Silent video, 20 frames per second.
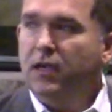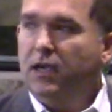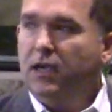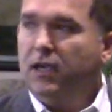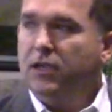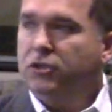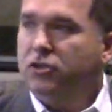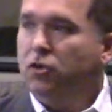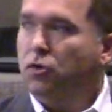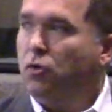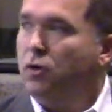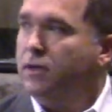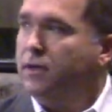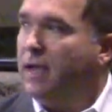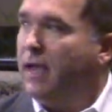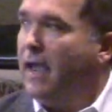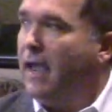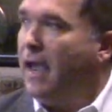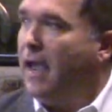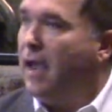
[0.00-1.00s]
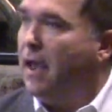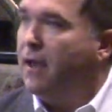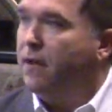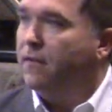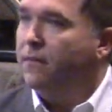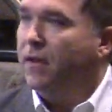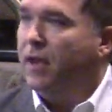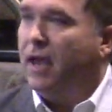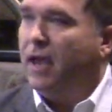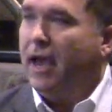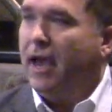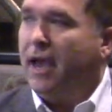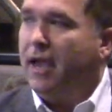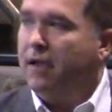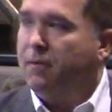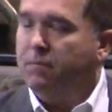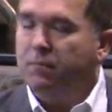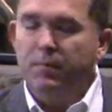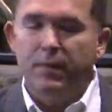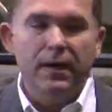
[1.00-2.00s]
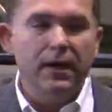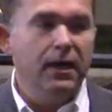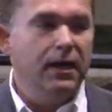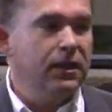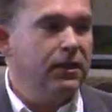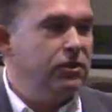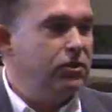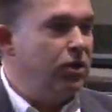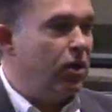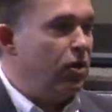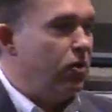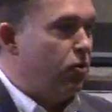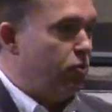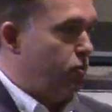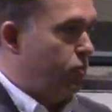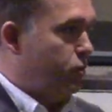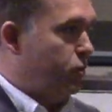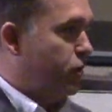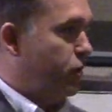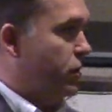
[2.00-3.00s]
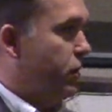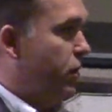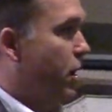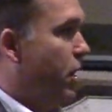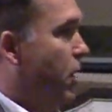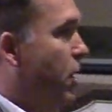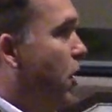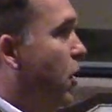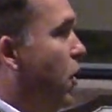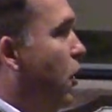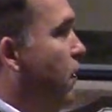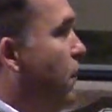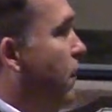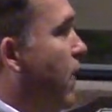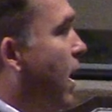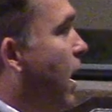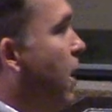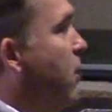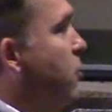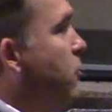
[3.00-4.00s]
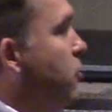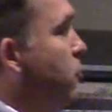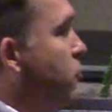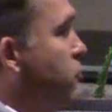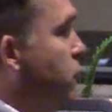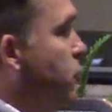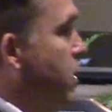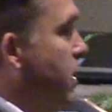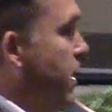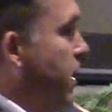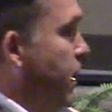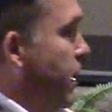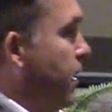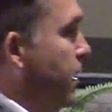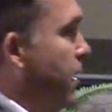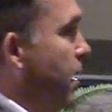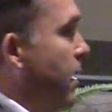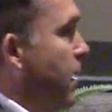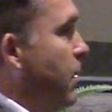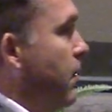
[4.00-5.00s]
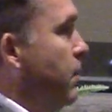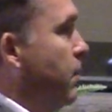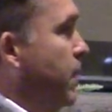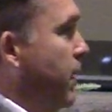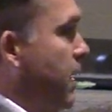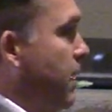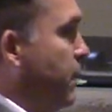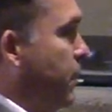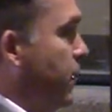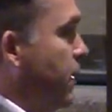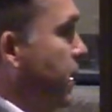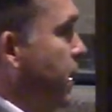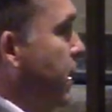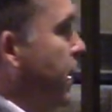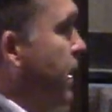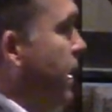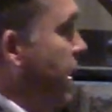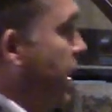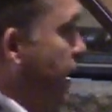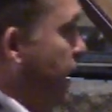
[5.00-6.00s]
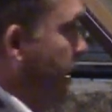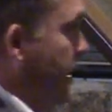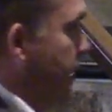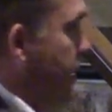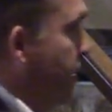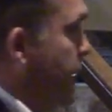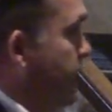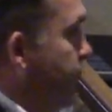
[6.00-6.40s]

is going to have a big dose of how you treated people in need.